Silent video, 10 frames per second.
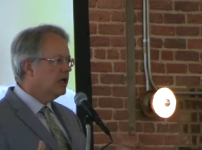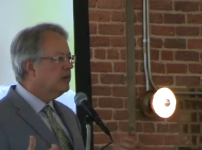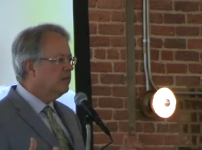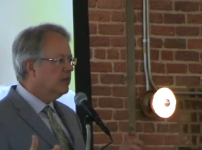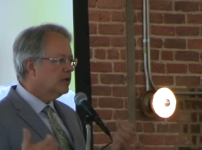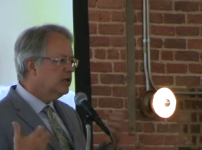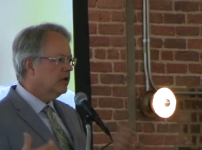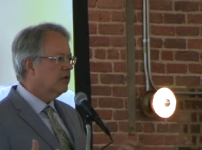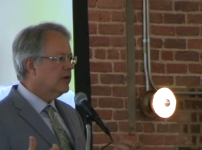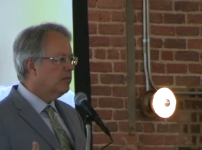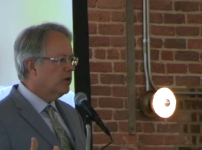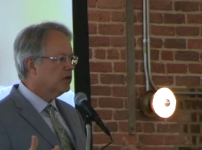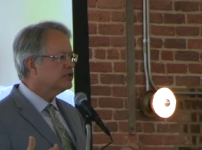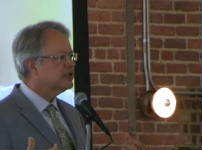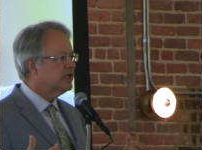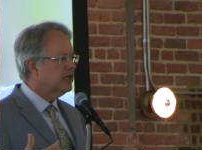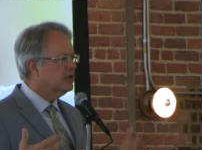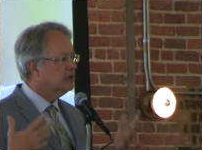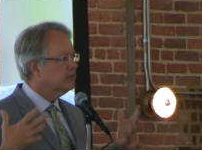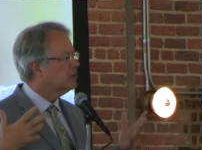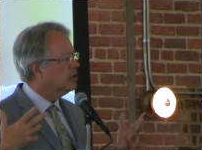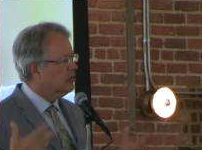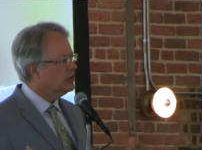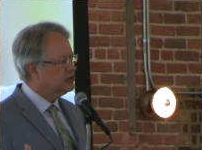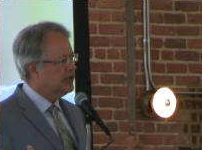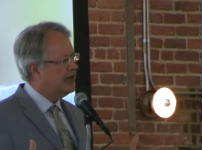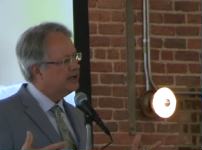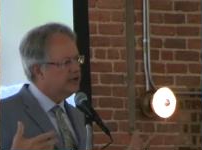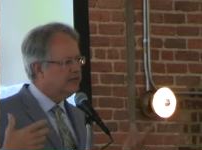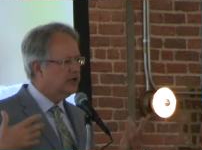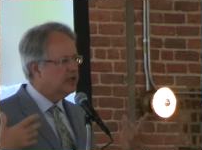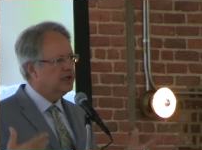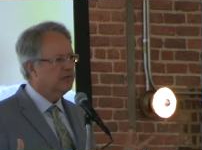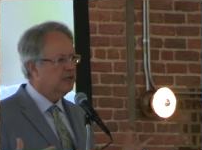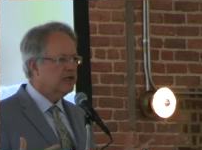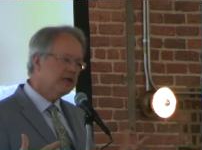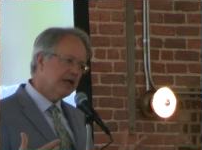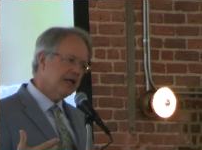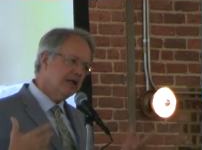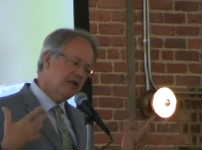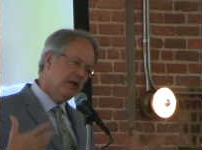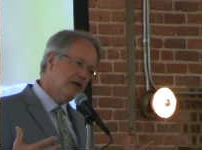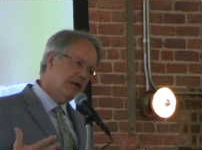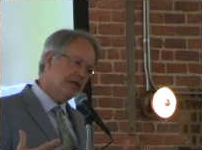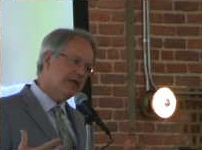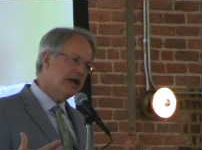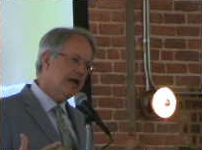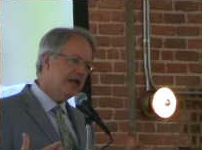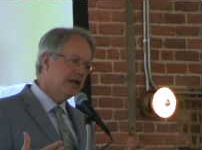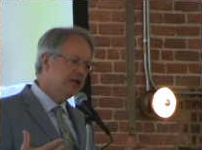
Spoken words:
immersed in commercial activity and retail and all like that.